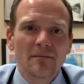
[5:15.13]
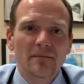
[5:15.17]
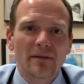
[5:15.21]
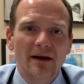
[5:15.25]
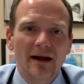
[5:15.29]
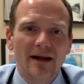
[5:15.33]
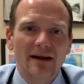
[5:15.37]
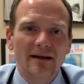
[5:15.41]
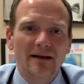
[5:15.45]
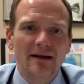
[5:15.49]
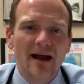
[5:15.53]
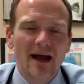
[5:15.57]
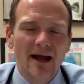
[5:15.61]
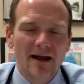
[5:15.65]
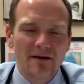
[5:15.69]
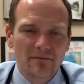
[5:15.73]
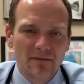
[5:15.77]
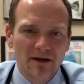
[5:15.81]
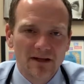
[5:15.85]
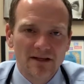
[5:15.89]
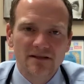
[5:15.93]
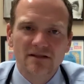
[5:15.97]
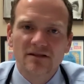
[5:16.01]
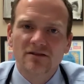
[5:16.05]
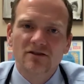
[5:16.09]
But at 9
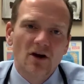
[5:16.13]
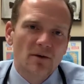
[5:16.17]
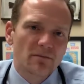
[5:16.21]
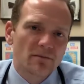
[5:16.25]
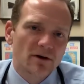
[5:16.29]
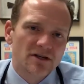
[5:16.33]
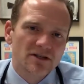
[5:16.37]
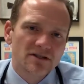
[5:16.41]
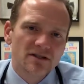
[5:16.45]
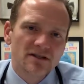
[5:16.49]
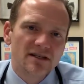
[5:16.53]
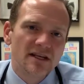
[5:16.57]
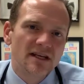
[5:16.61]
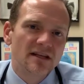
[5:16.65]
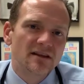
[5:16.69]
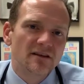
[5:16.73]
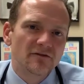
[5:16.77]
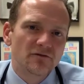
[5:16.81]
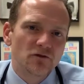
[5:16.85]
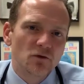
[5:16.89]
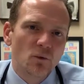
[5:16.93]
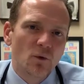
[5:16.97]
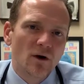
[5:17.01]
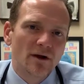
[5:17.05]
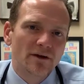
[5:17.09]
months, start brushing the teeth
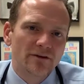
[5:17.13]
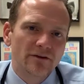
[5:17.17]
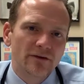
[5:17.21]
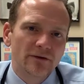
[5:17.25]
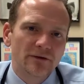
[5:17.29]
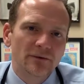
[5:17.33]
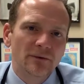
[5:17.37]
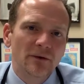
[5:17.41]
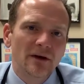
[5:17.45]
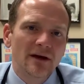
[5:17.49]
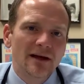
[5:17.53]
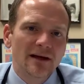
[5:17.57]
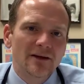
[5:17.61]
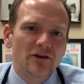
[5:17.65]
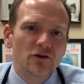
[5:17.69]
if you want to.